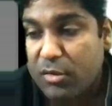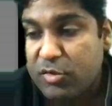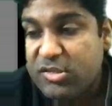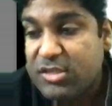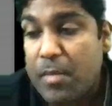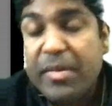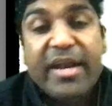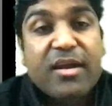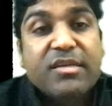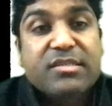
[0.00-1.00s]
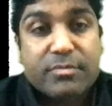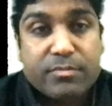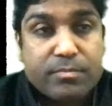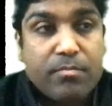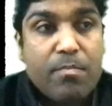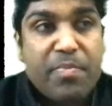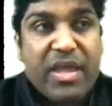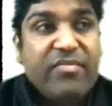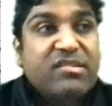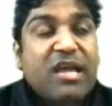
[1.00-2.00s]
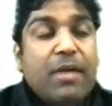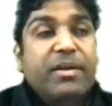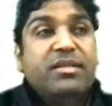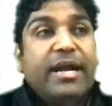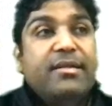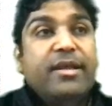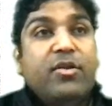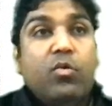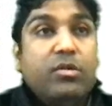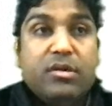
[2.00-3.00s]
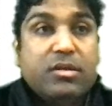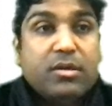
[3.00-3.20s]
So some leaders, they have this habit that they don't